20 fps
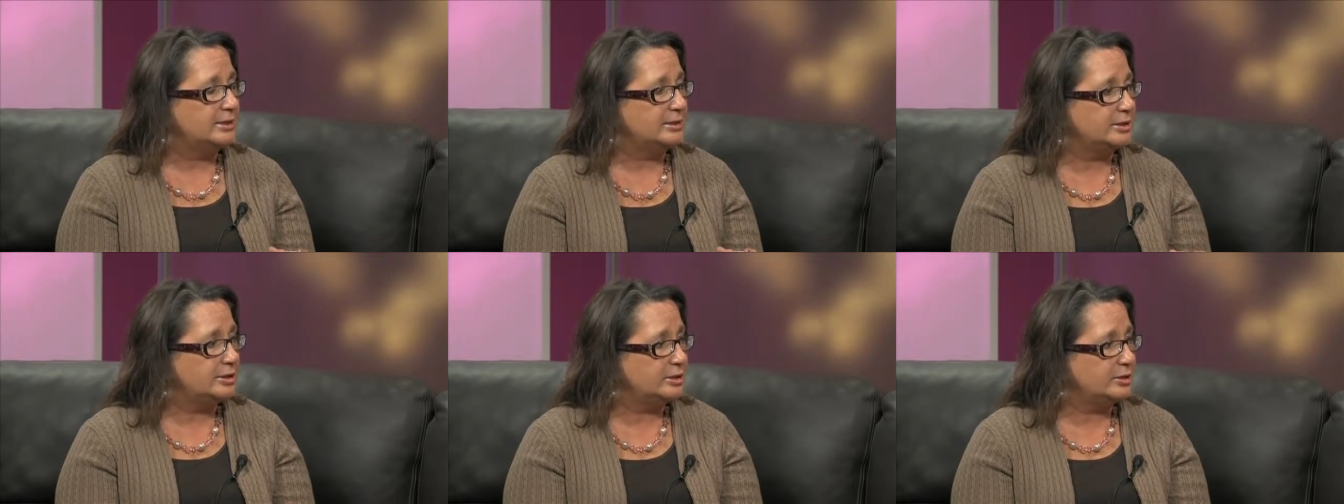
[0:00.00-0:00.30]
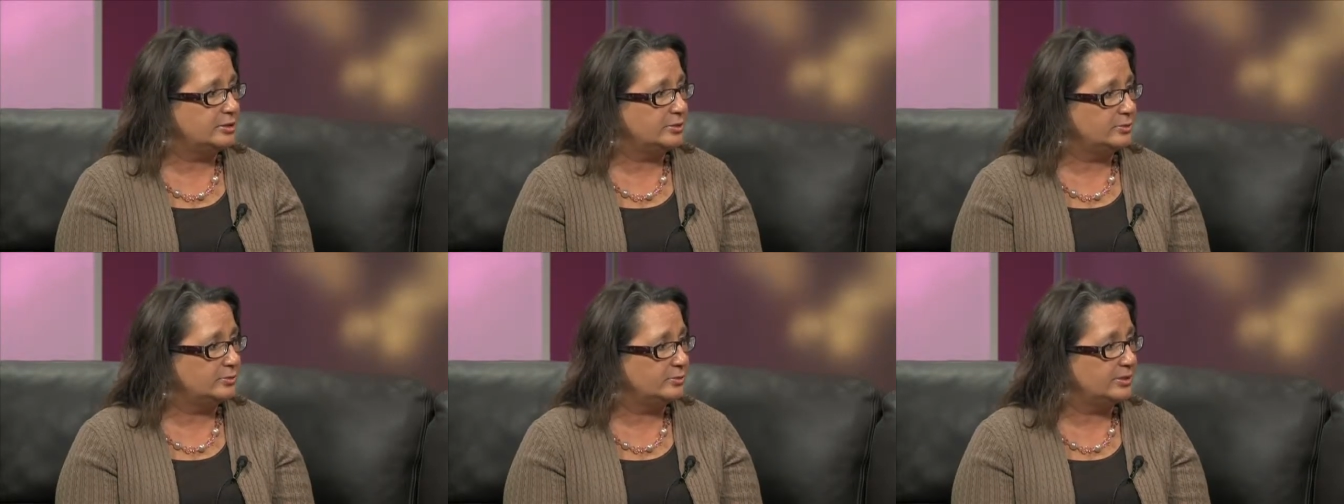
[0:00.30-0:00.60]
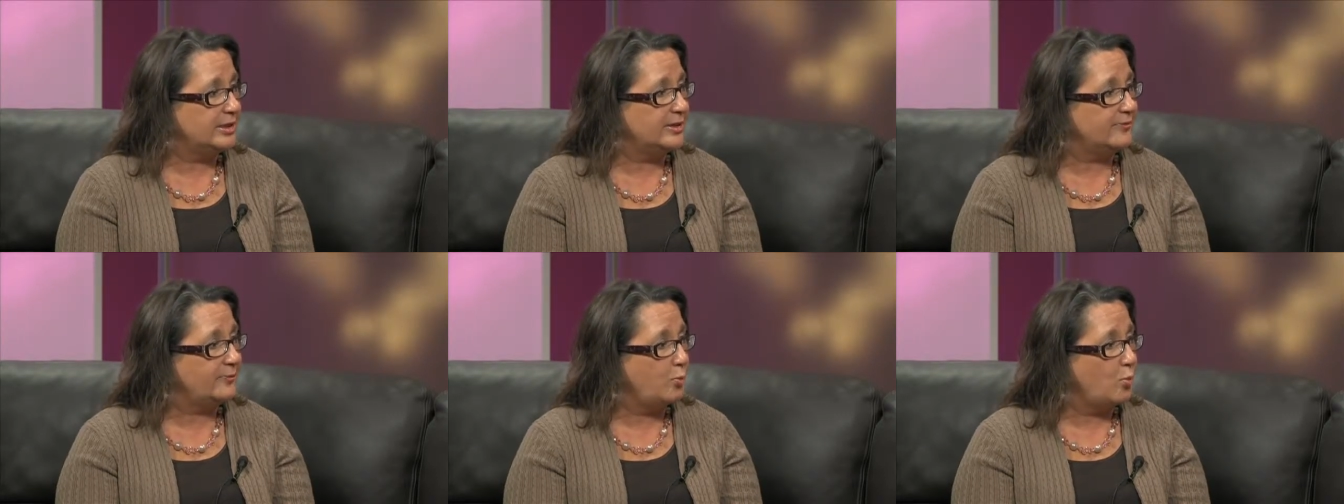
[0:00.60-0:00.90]
to
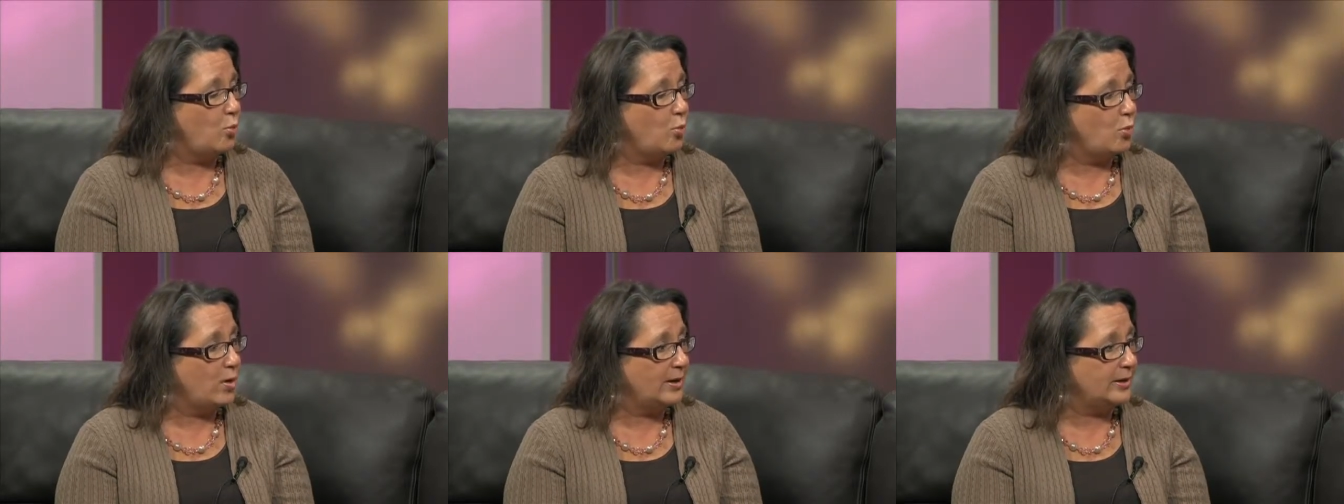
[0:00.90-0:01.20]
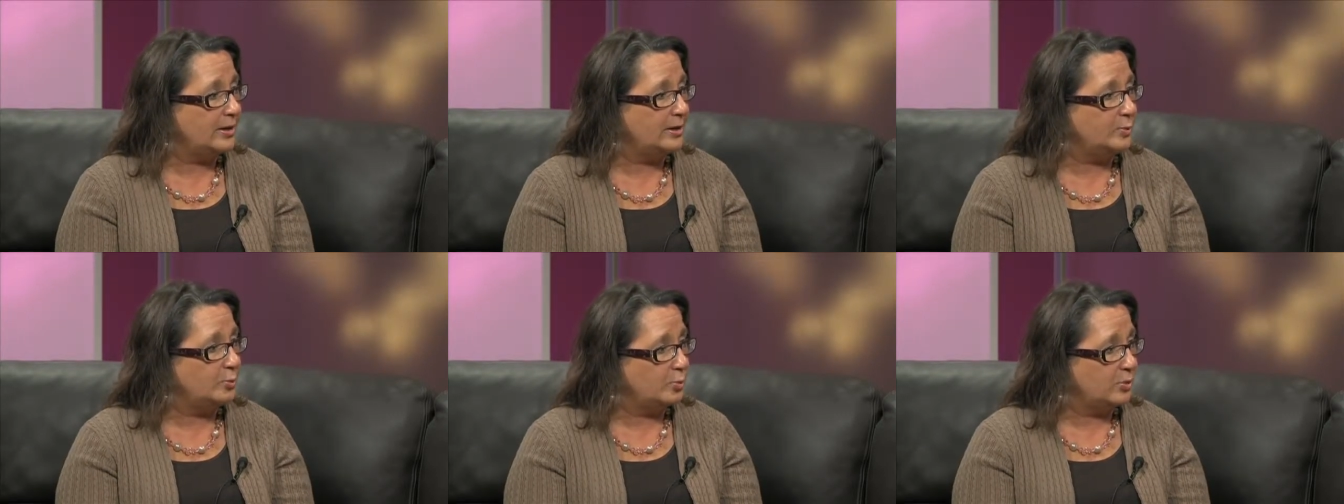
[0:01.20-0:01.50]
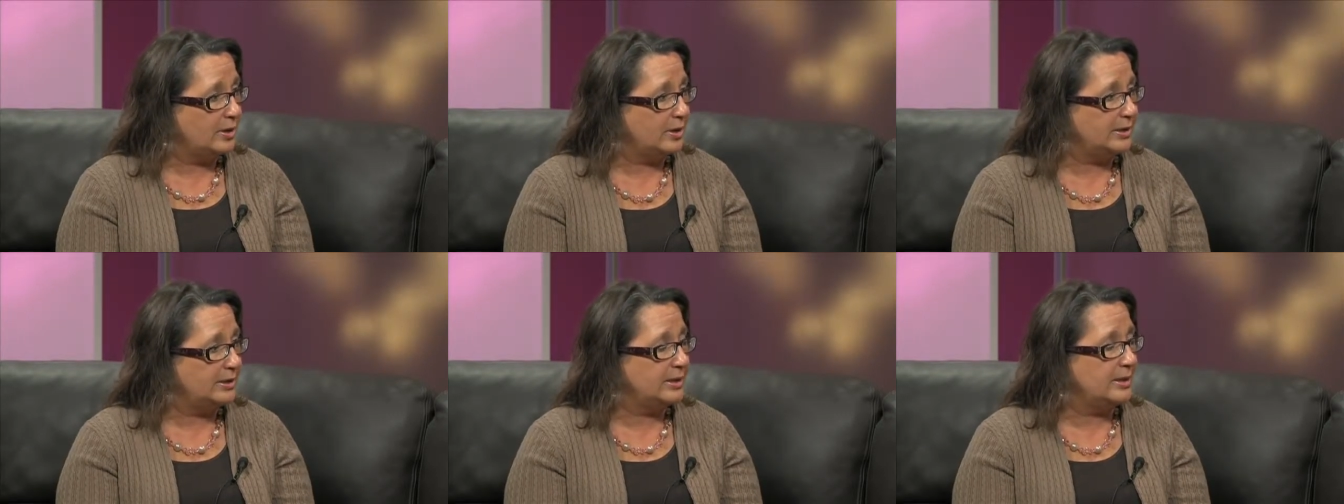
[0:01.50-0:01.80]
give one on
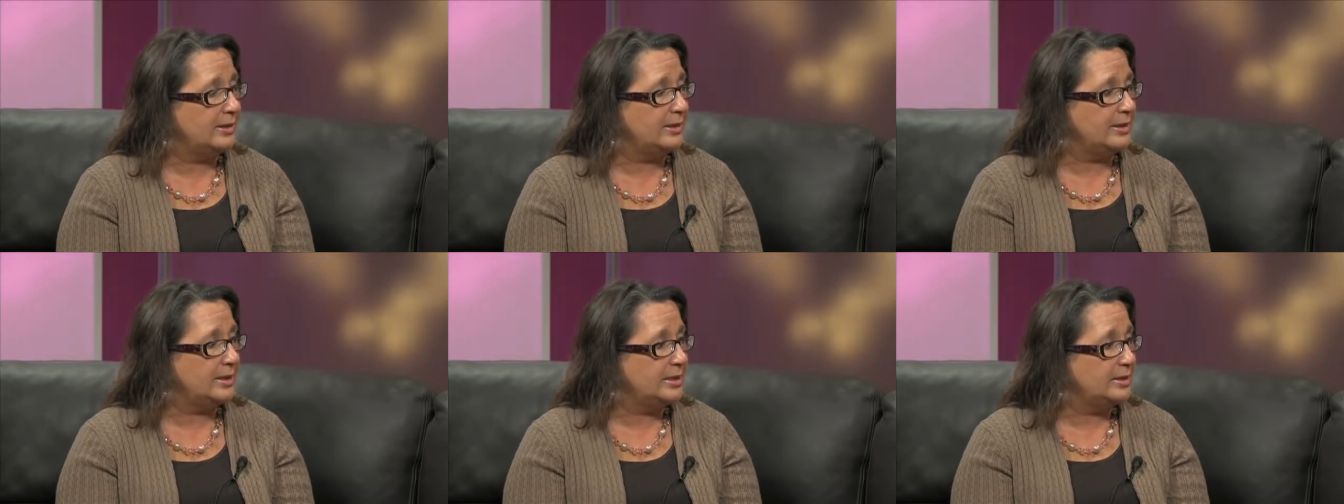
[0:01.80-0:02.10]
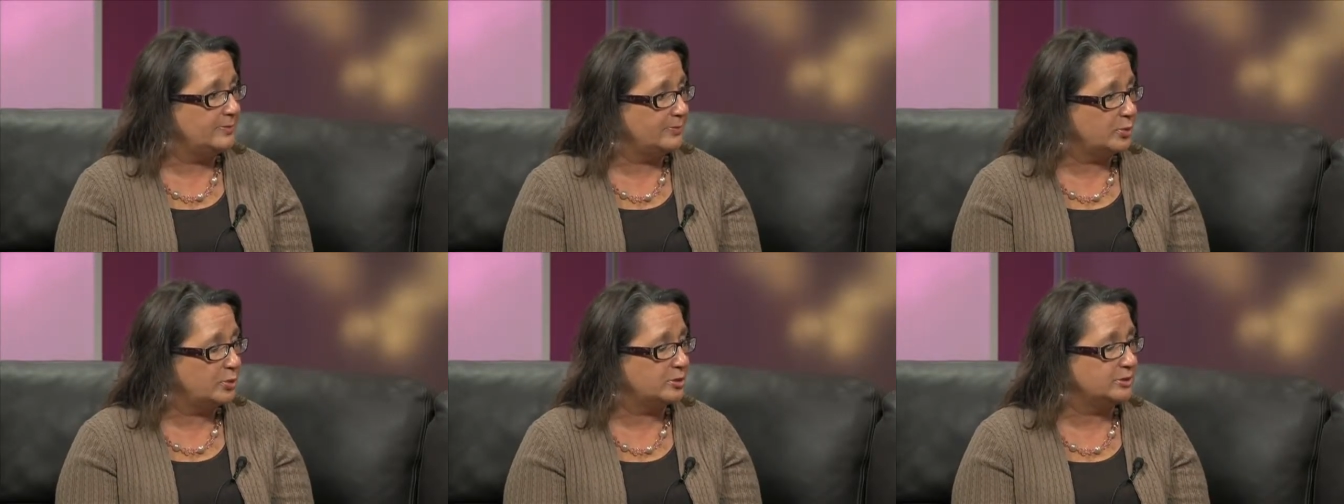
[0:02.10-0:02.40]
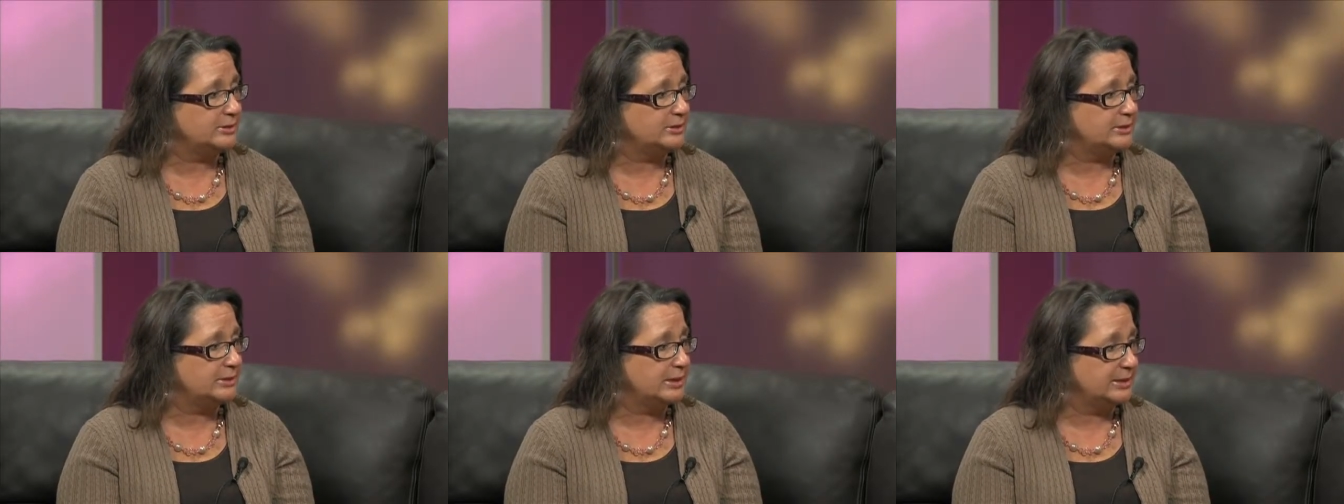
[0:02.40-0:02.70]
one in
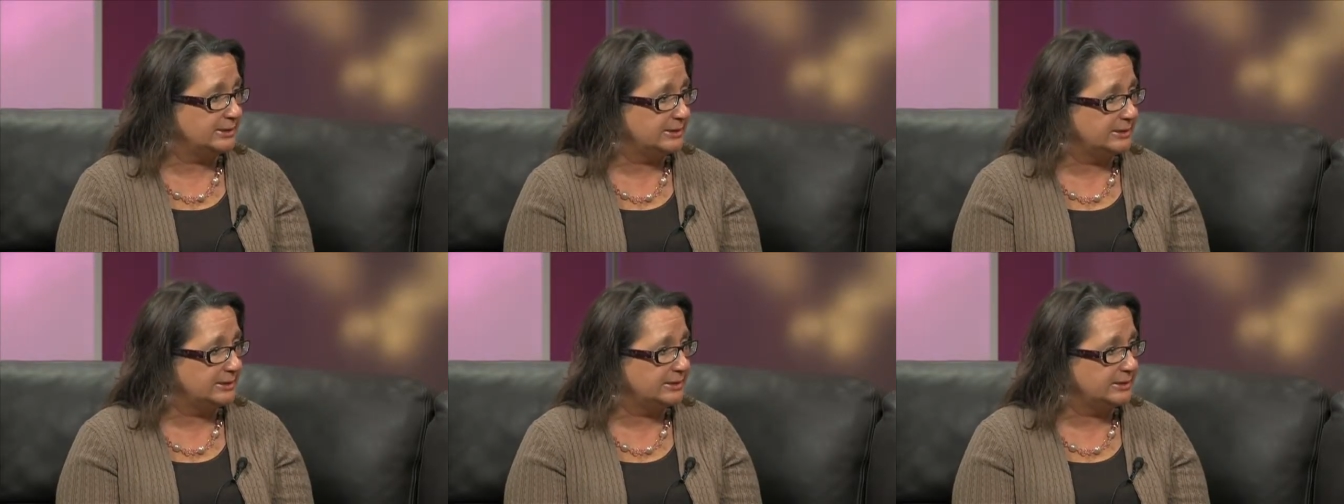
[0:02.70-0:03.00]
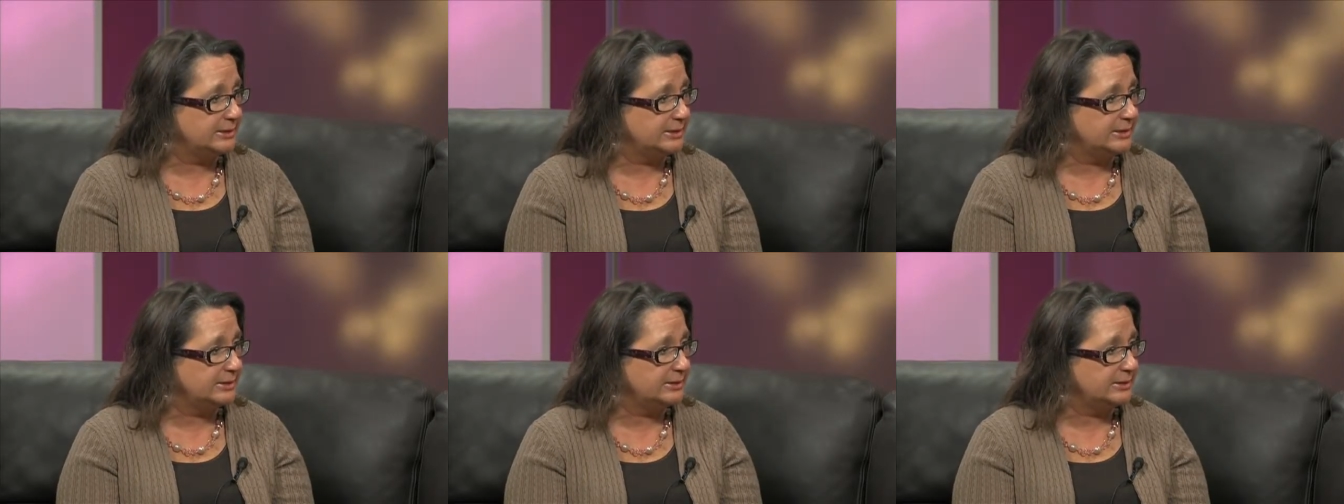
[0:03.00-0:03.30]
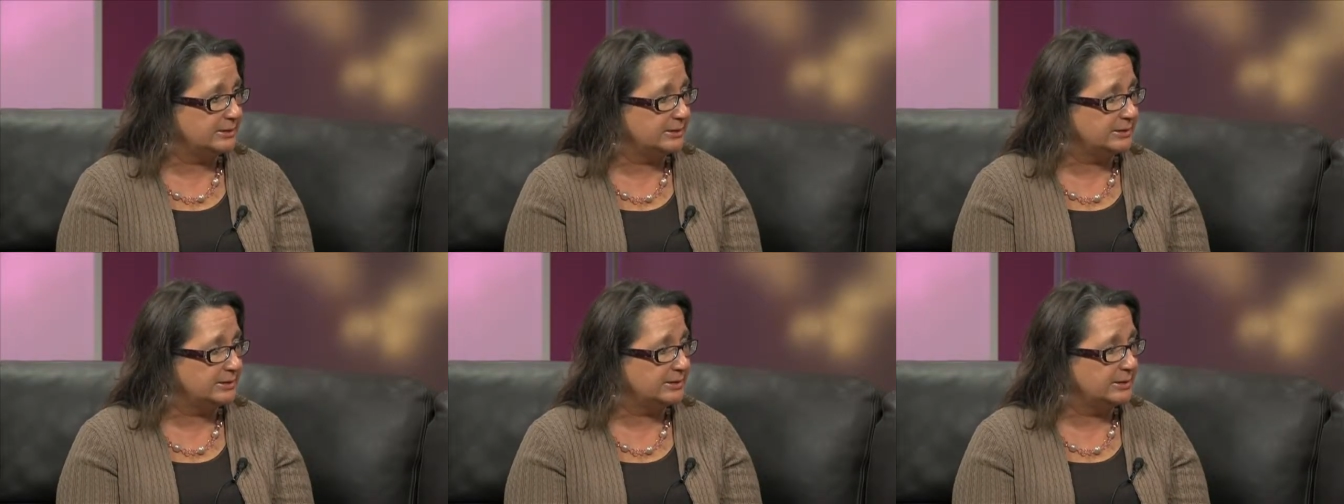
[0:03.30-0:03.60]
person
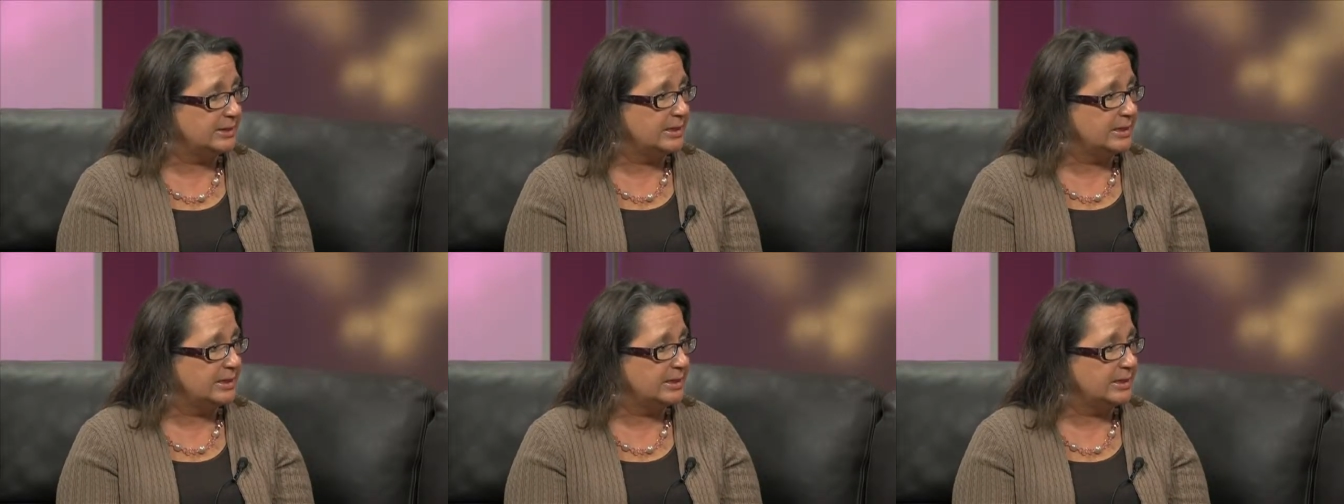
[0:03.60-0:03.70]
assistance.